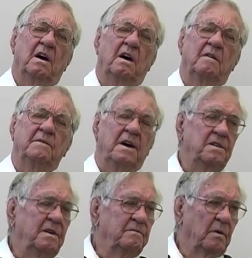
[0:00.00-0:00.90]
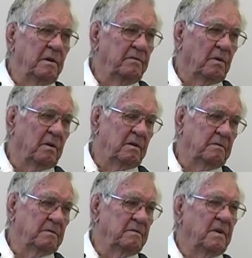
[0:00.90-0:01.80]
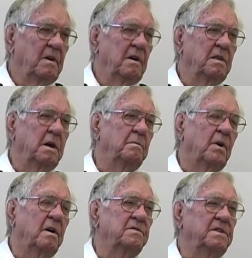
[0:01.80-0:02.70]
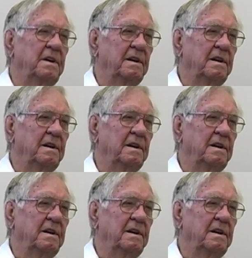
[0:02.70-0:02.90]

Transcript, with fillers: Of 1944, they brought the